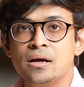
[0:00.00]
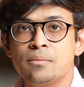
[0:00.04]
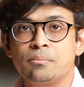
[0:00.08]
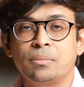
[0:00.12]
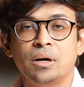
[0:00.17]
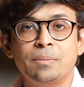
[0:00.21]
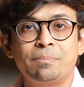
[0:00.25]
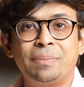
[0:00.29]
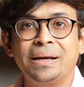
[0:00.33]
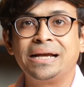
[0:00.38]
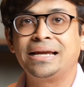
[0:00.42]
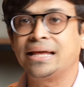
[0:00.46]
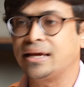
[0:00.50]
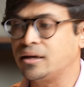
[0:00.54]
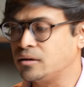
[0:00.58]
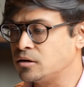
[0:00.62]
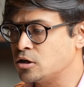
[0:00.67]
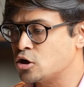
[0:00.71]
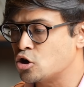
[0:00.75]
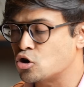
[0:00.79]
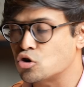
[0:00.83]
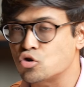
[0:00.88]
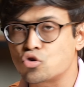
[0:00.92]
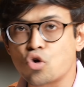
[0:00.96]
but building
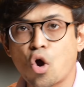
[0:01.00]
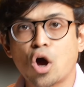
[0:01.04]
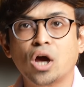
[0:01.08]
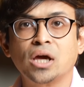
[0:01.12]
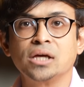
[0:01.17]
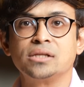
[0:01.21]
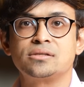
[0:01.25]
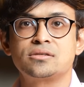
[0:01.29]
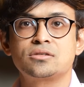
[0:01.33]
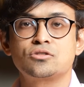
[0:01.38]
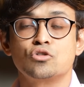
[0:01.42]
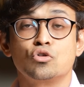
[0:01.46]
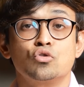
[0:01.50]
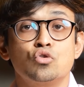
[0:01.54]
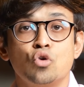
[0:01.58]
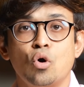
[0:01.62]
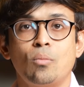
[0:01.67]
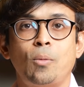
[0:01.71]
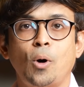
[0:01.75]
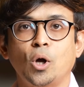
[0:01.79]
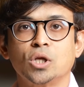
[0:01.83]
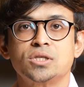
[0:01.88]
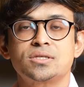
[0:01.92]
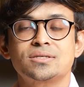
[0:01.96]
rockets,
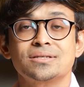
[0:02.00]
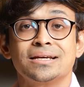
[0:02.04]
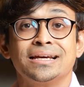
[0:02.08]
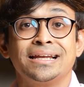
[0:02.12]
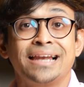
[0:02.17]
robots,